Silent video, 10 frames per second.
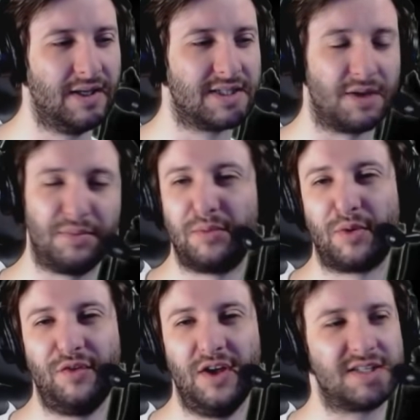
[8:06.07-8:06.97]
Some people
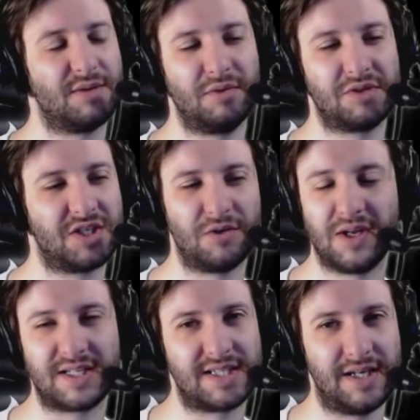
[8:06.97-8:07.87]
prefer, some people just don't
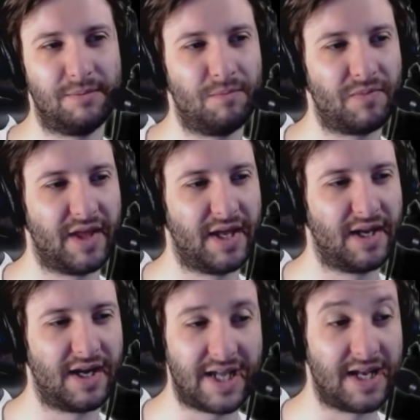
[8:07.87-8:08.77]
like Steam. And
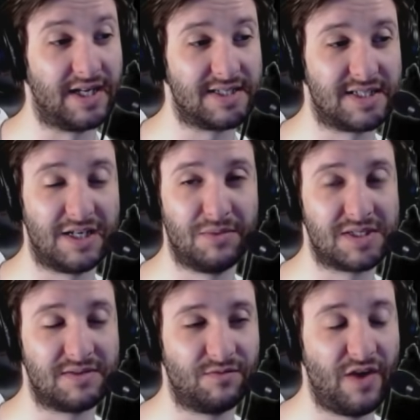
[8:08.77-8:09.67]
I get it, Steam
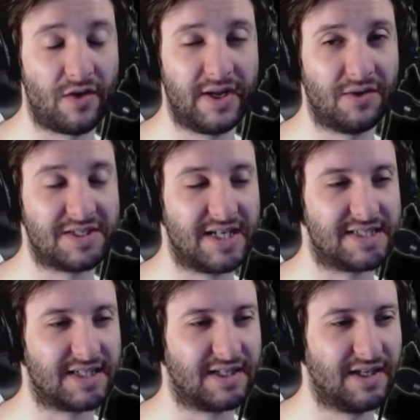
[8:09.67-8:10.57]
is very
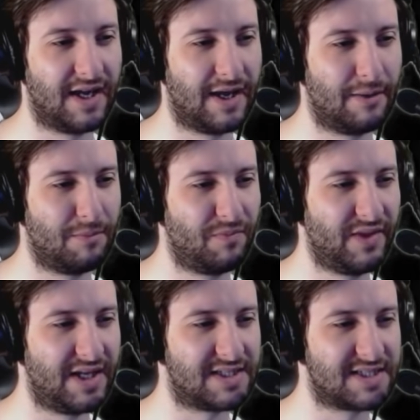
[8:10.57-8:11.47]
irritating. Um,
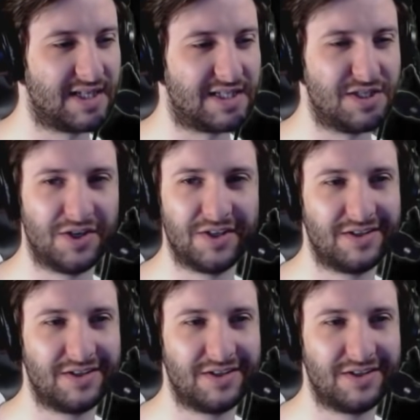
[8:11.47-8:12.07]
it's, it's, not,